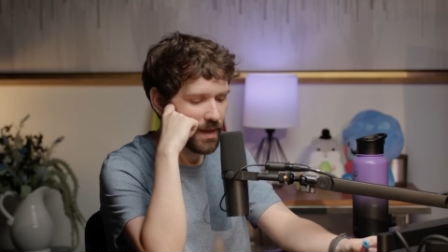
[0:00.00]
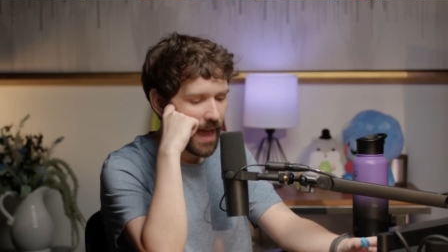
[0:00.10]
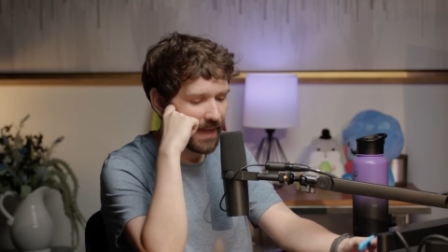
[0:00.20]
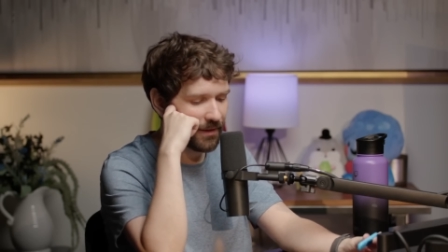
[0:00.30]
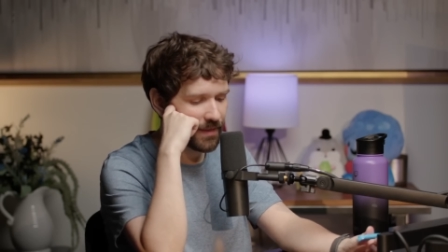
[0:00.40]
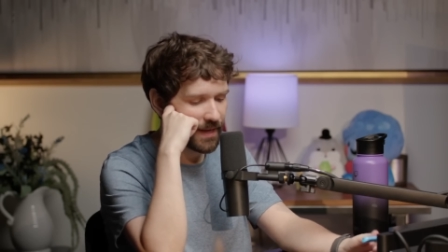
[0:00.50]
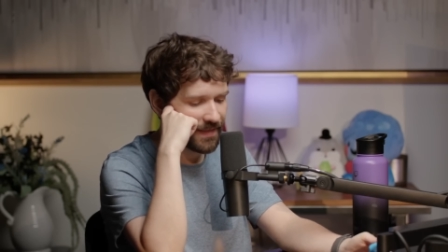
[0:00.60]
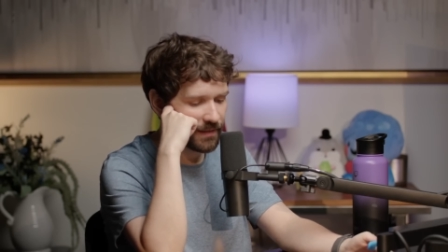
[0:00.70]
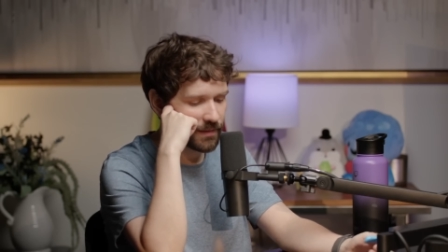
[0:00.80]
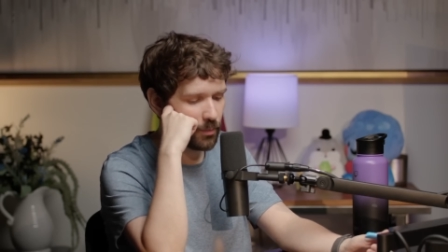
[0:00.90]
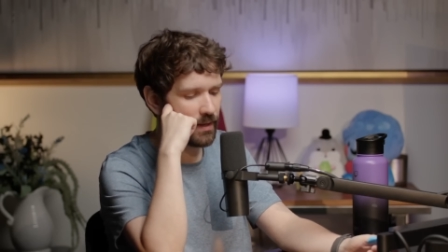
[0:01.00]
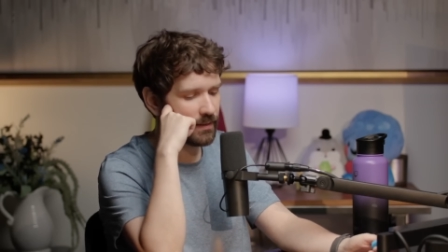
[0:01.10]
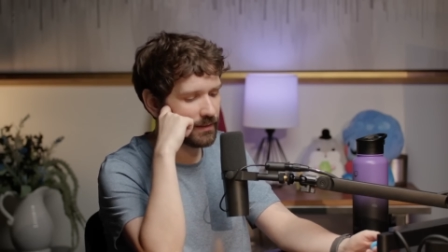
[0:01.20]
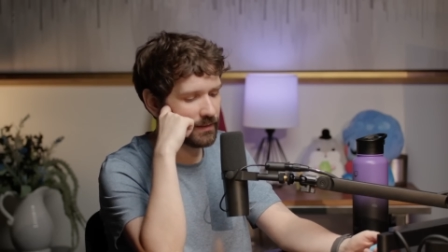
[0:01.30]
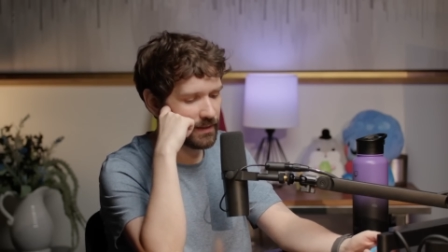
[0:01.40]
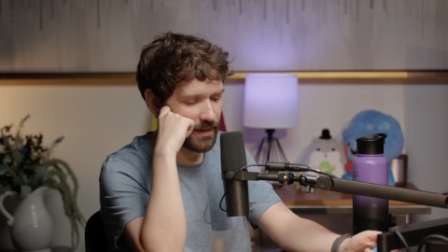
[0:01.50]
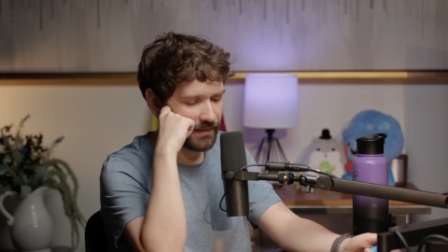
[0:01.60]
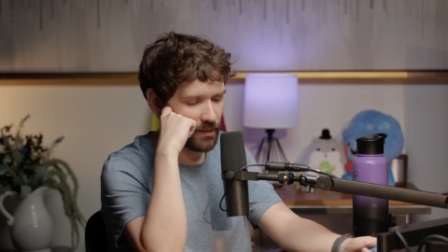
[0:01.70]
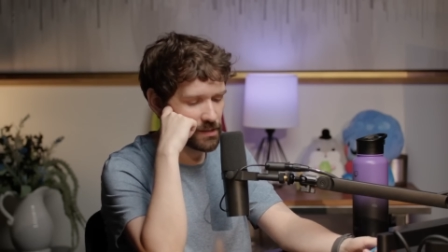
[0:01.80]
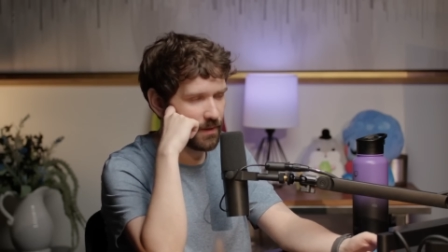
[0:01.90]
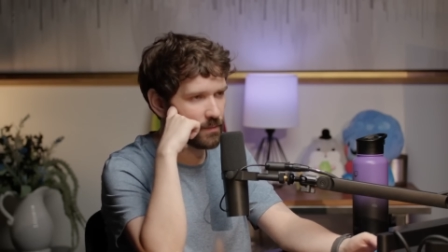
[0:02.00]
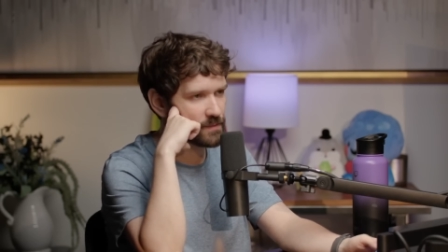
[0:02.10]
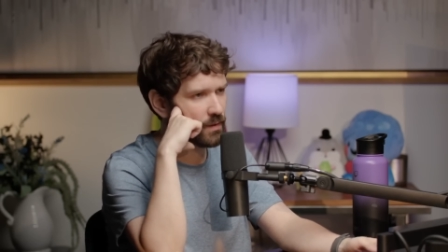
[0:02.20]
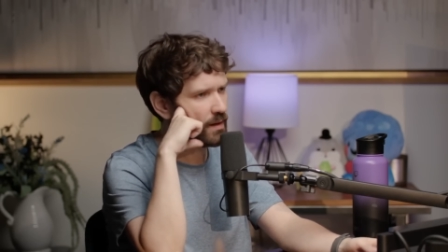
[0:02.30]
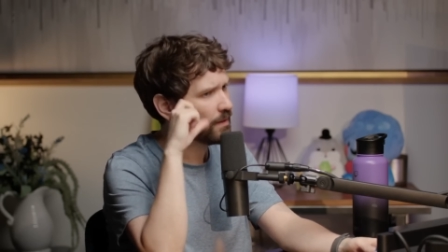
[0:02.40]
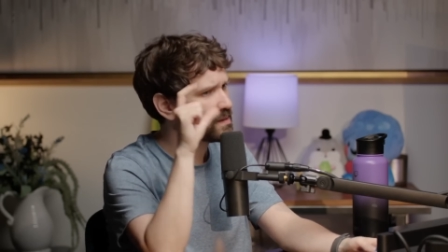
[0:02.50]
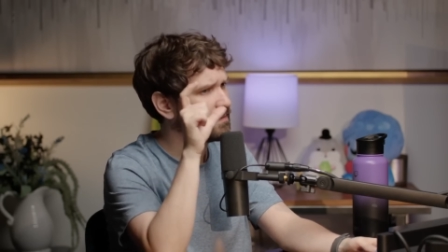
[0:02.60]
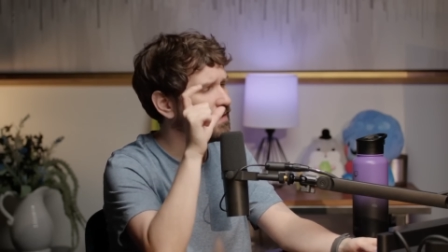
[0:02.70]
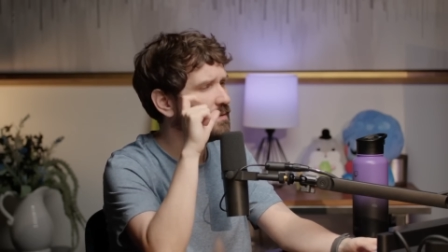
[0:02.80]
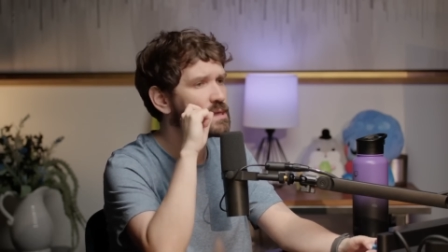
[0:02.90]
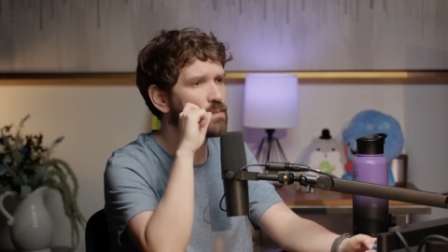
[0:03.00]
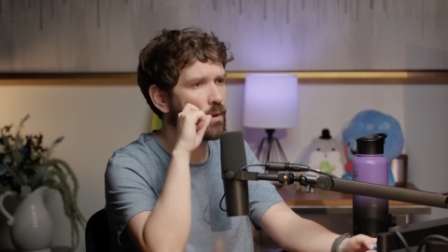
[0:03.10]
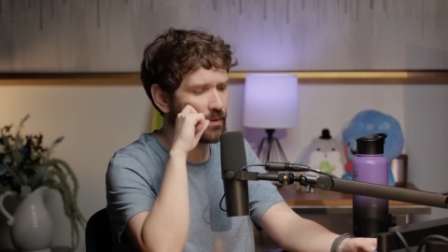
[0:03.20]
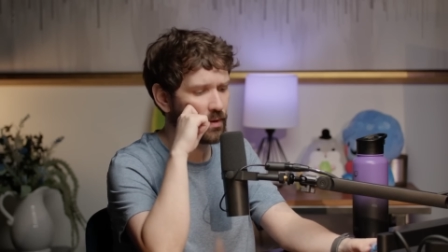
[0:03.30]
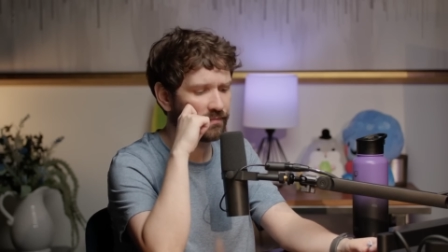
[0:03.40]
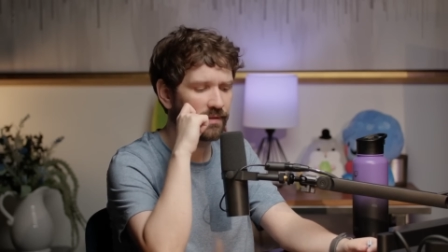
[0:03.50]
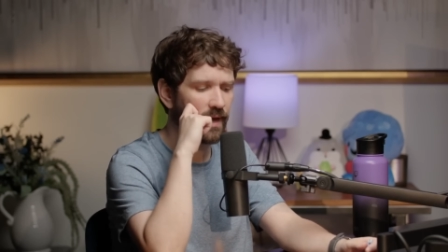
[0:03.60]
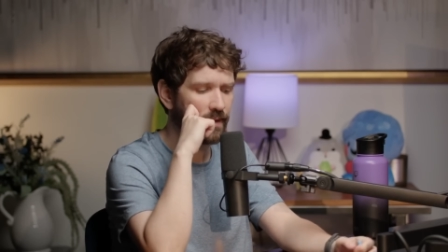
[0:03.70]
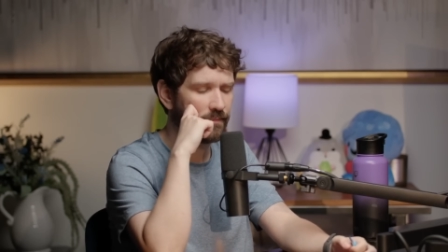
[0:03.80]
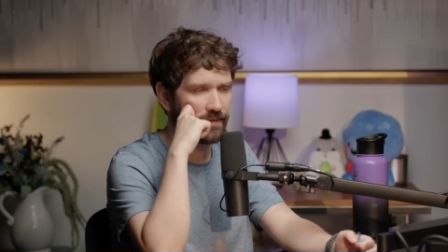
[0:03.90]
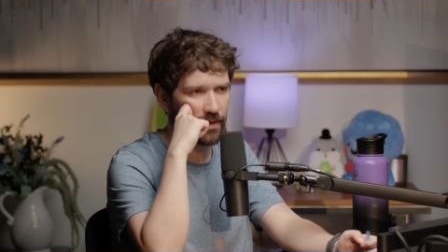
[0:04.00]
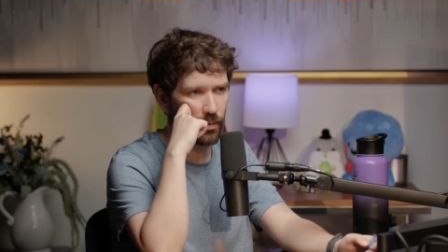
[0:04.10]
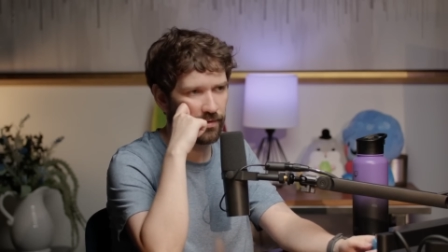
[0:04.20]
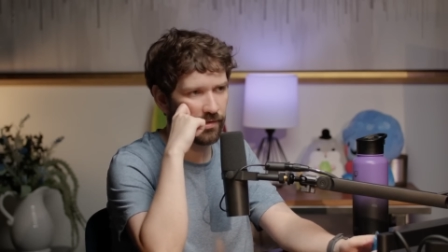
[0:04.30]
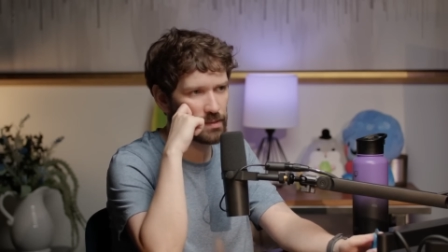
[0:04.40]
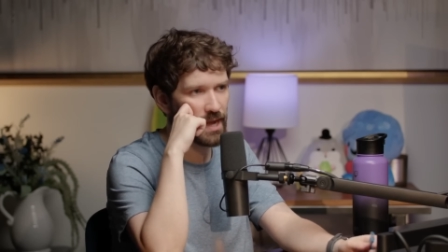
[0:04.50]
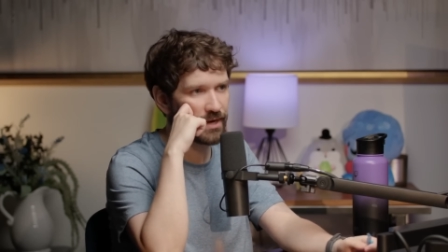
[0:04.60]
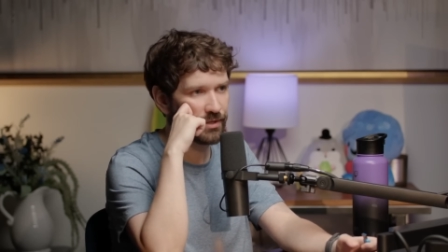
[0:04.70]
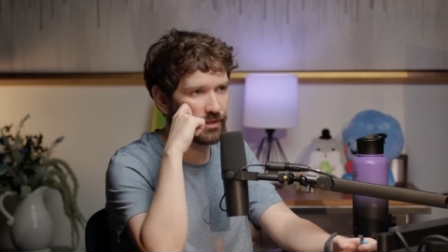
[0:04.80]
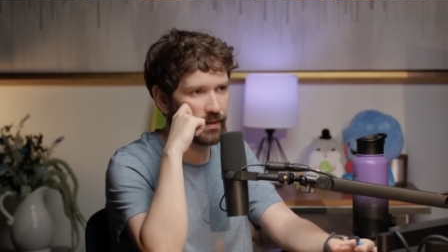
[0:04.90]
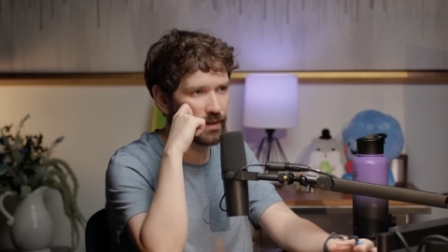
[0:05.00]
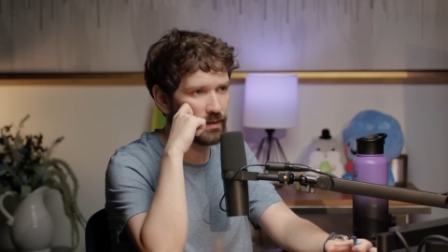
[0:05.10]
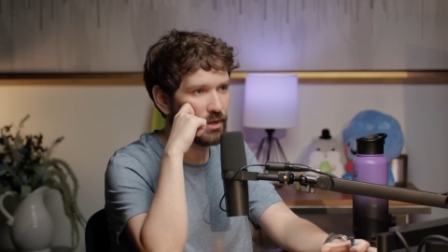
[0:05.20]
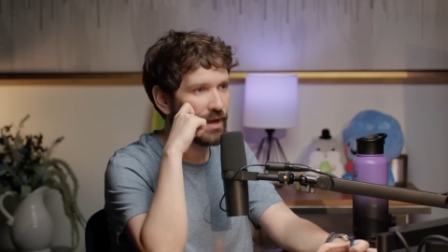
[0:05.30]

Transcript: I know that I think Ludwig and Lily got deals, but there was a very small period of time, I think, where YouTube was actually doing it.